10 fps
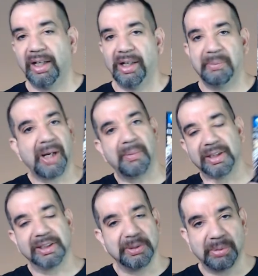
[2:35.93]
Batman
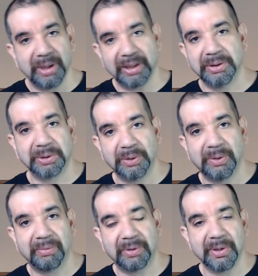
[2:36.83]
and Superman do show
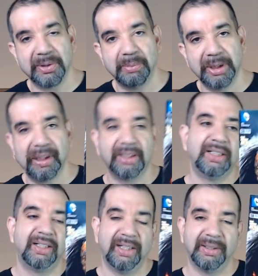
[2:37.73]
up for a little bit.
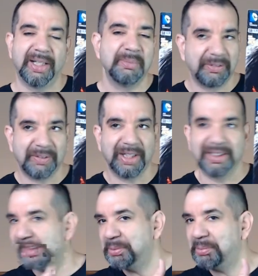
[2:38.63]
I'm not a big fan of the
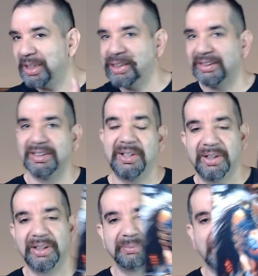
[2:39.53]
Superman
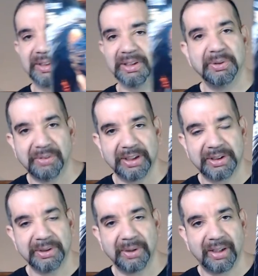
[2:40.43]
art. Maybe it's a New
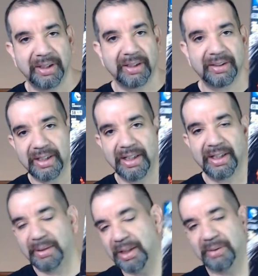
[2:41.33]
52 era thing.
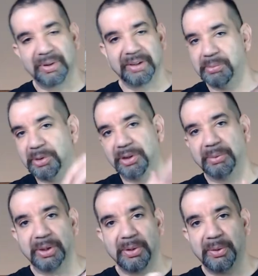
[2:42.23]
I'm not really familiar
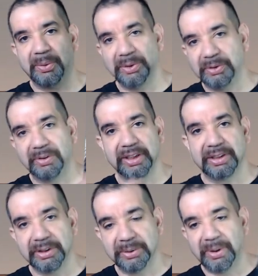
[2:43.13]
with the whole New
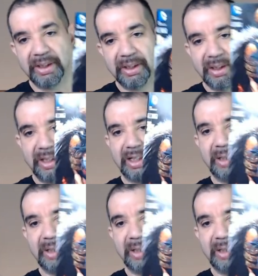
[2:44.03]
52. Uh, but